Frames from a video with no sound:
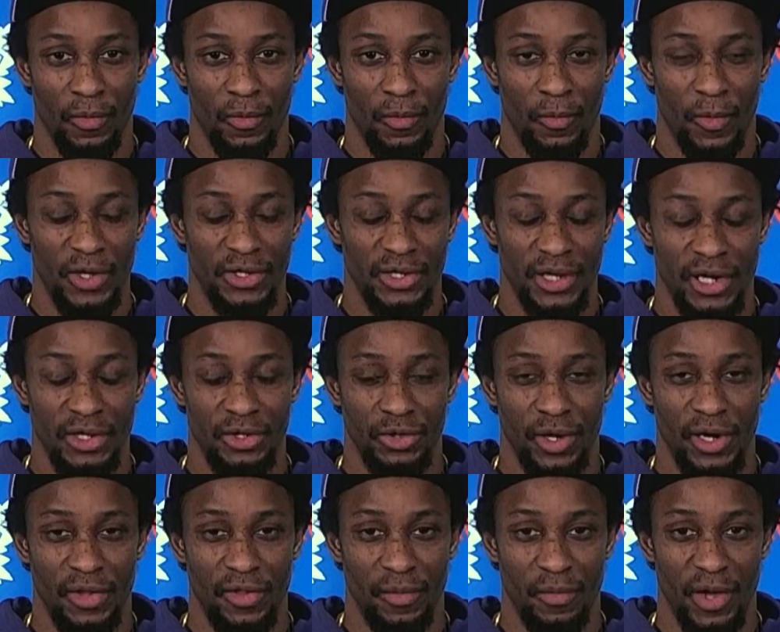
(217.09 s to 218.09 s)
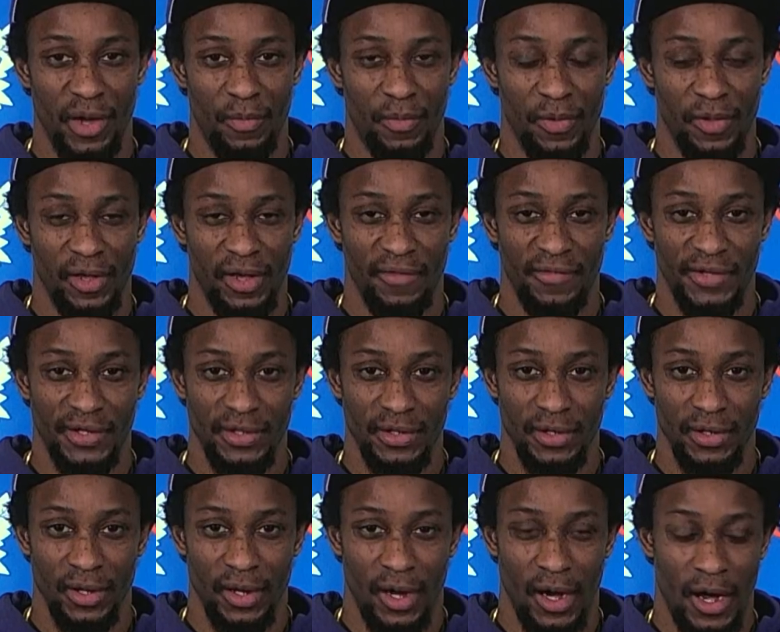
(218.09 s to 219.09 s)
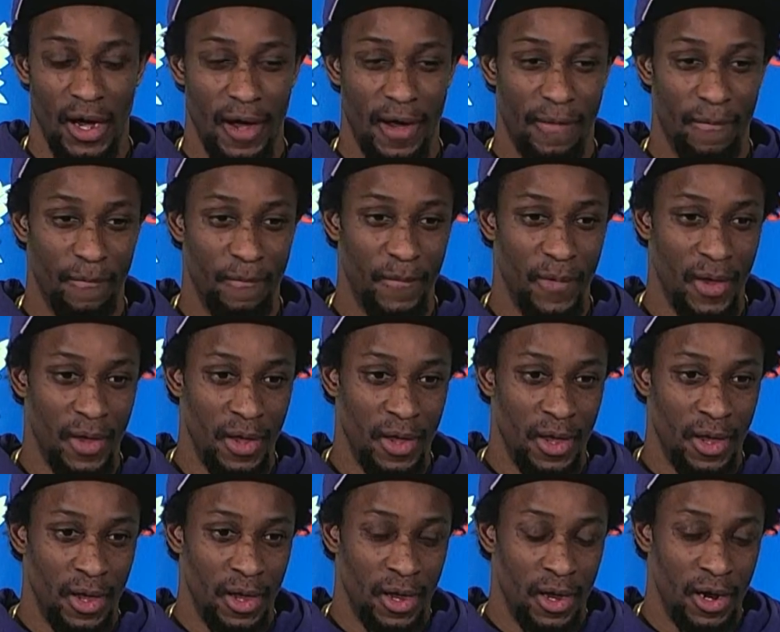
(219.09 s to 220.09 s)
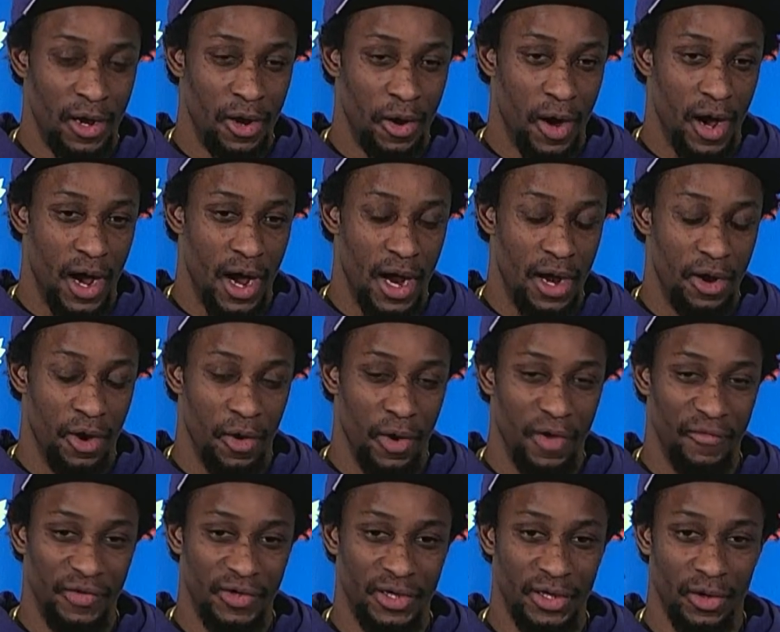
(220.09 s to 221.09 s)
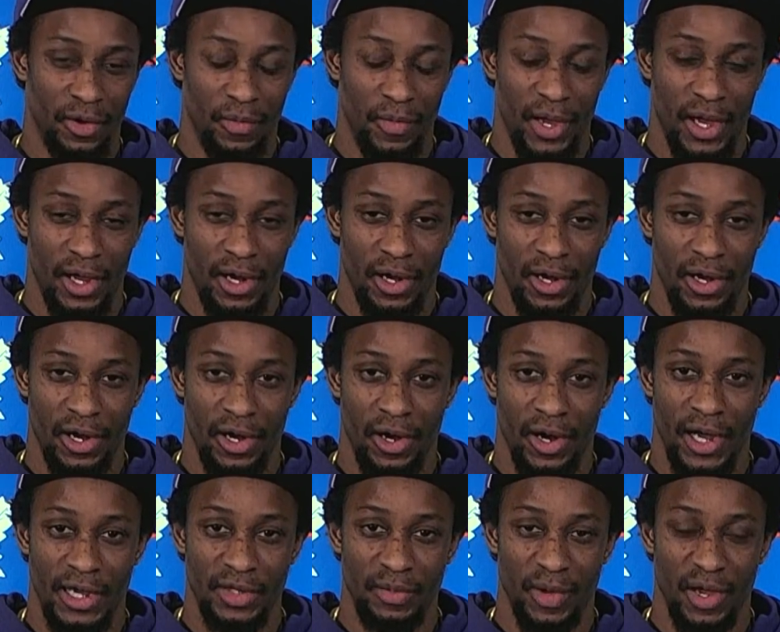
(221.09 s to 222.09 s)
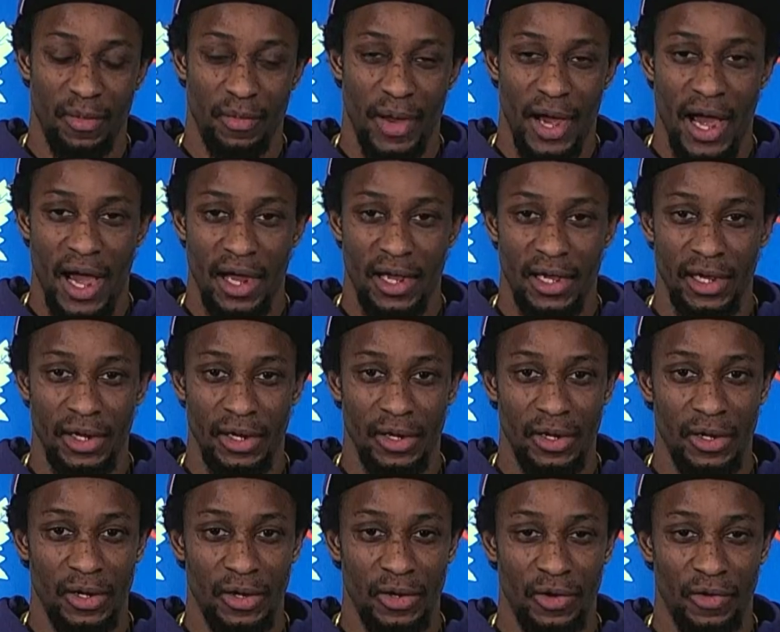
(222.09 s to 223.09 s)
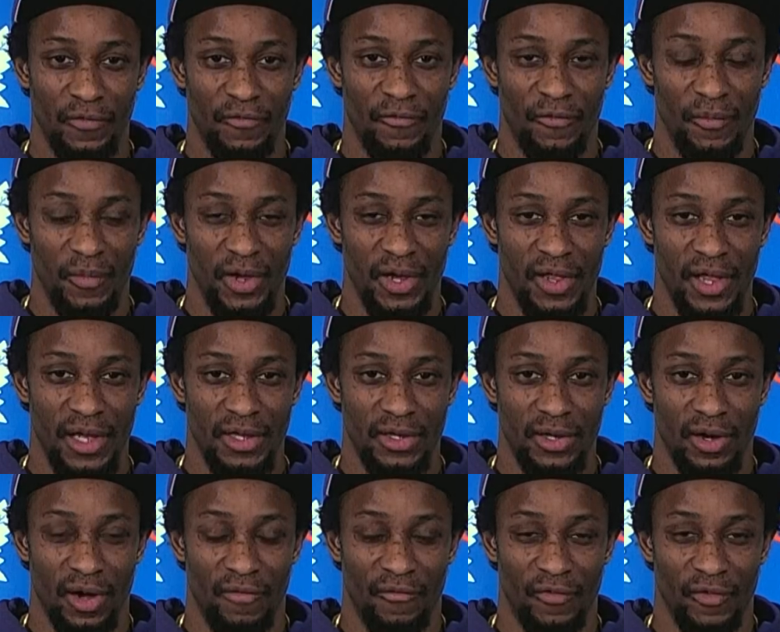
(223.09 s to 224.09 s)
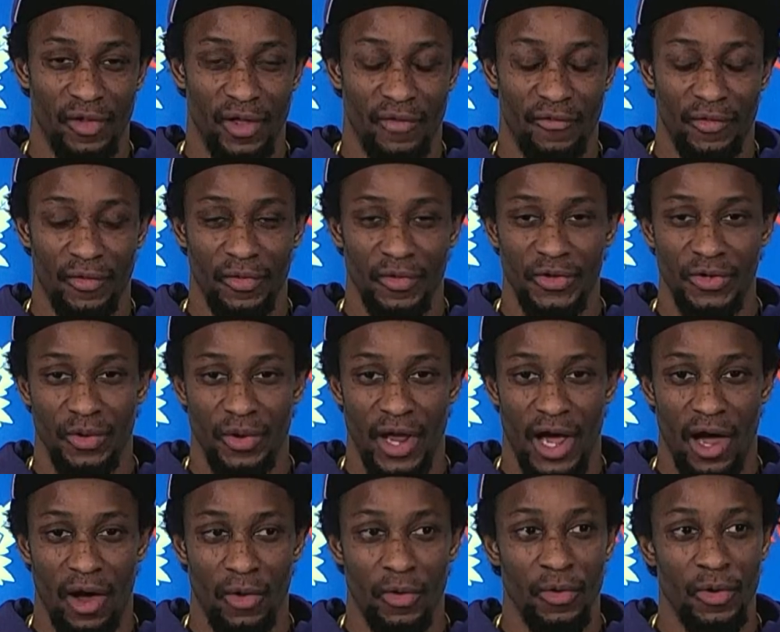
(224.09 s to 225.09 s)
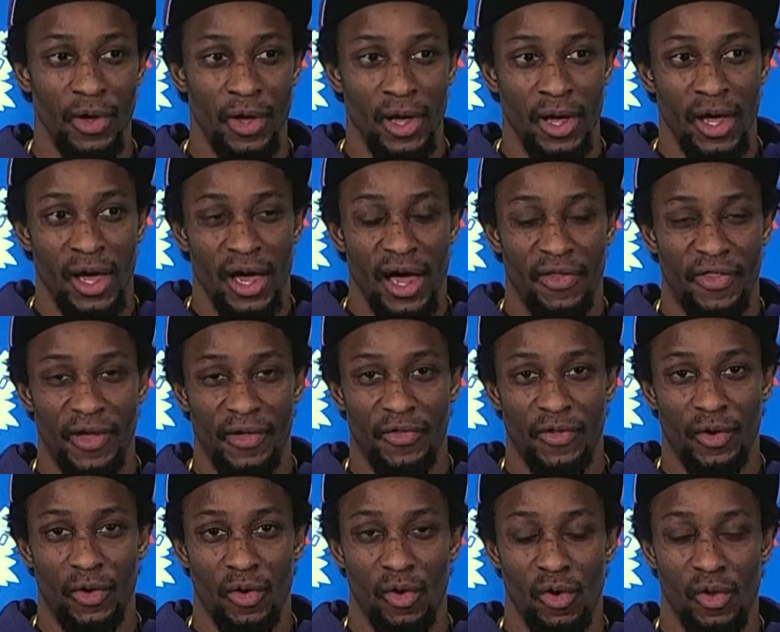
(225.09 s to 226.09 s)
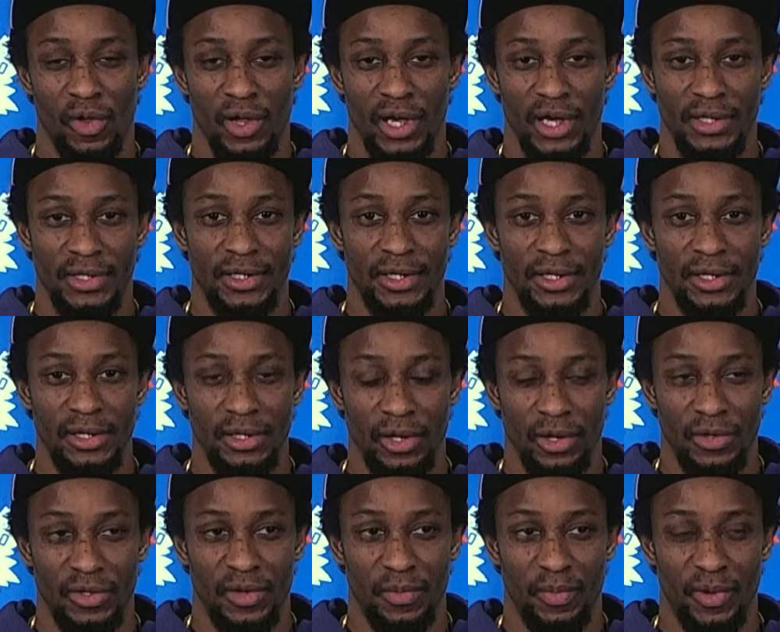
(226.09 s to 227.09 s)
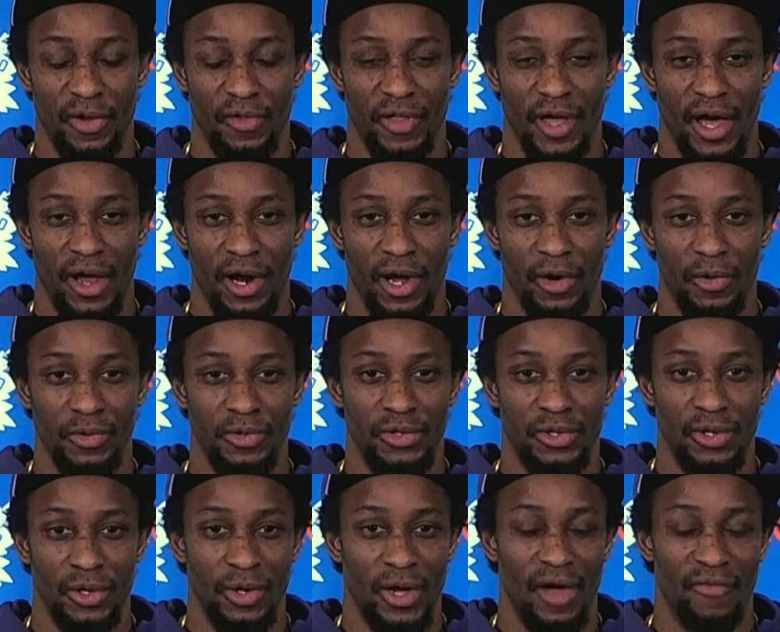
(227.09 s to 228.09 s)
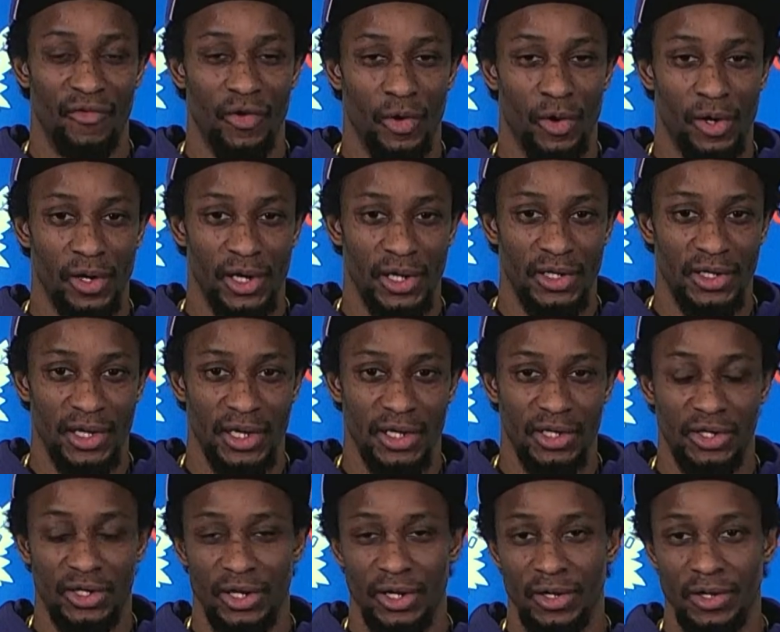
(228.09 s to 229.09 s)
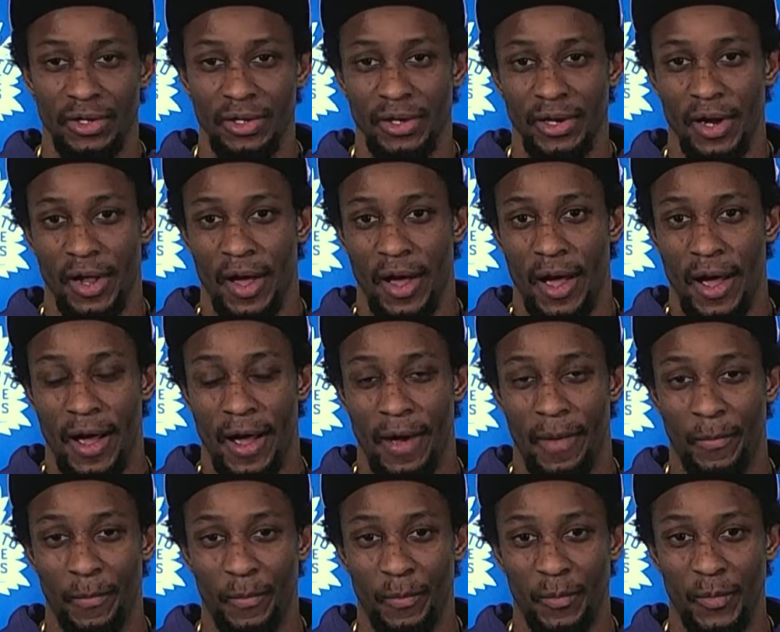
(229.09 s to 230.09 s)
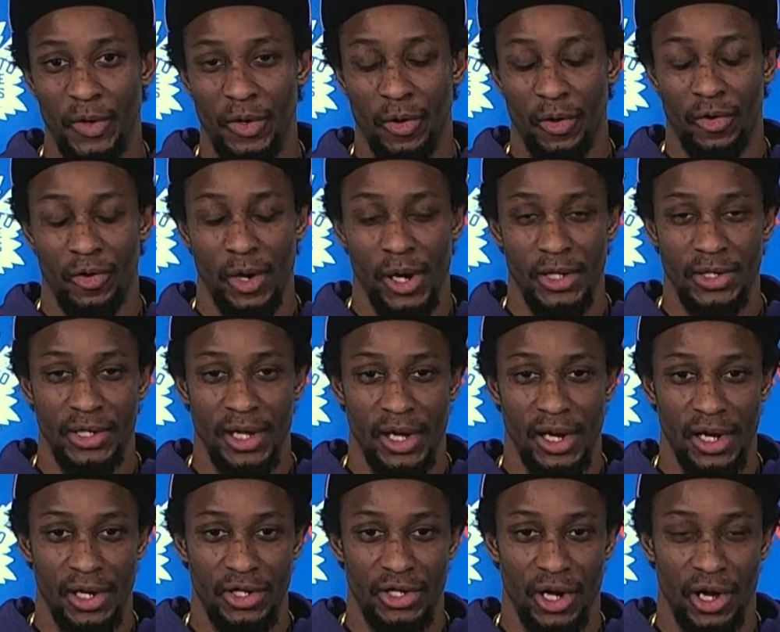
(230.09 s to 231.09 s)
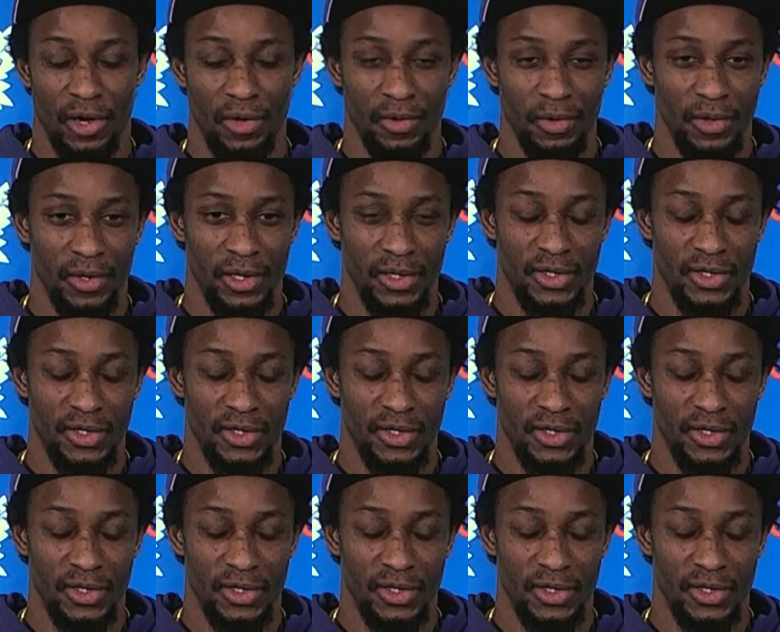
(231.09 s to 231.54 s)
Once I joined the Maple Leafs, I know every single man in here has my back, and, for me, that's a comfort level. So now I think the goal is, to build that out to every organization, across the NHL.